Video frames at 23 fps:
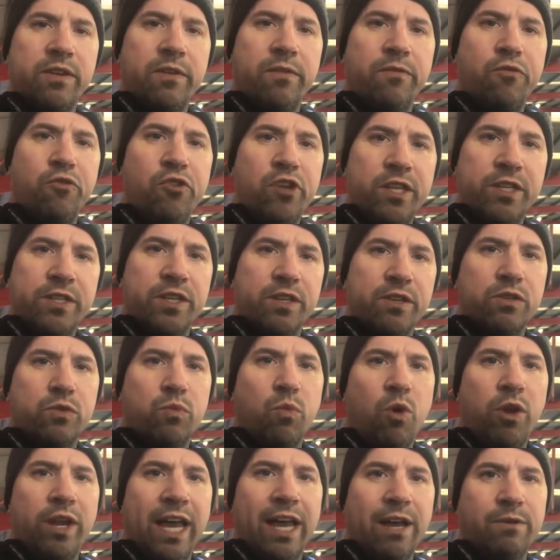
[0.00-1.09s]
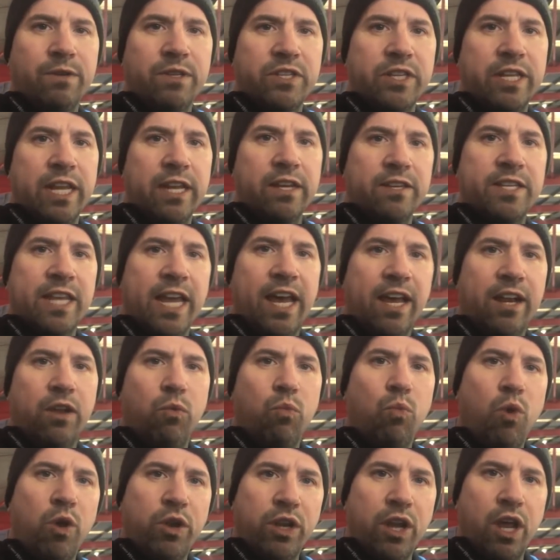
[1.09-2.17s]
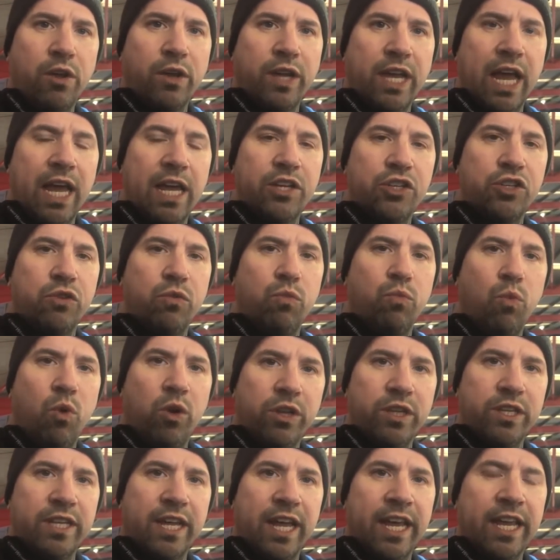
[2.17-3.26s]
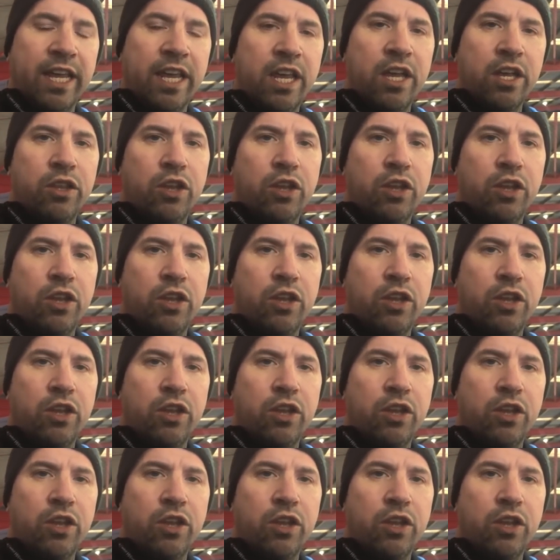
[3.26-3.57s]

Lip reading: For instance, one Audi Select sale at one location on one day,